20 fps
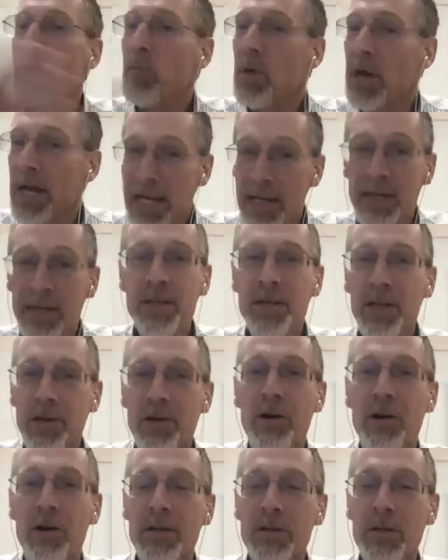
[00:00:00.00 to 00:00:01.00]
but
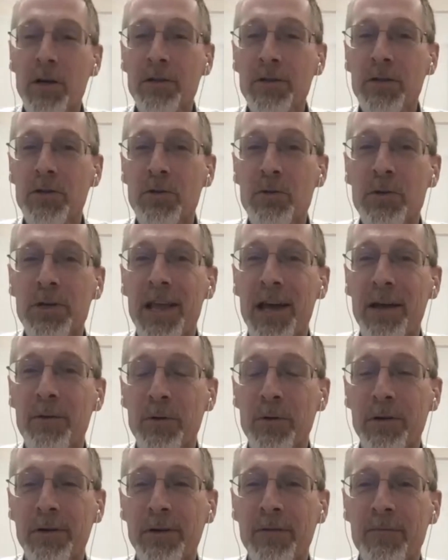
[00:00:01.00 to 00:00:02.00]
Instacart is also doing that work.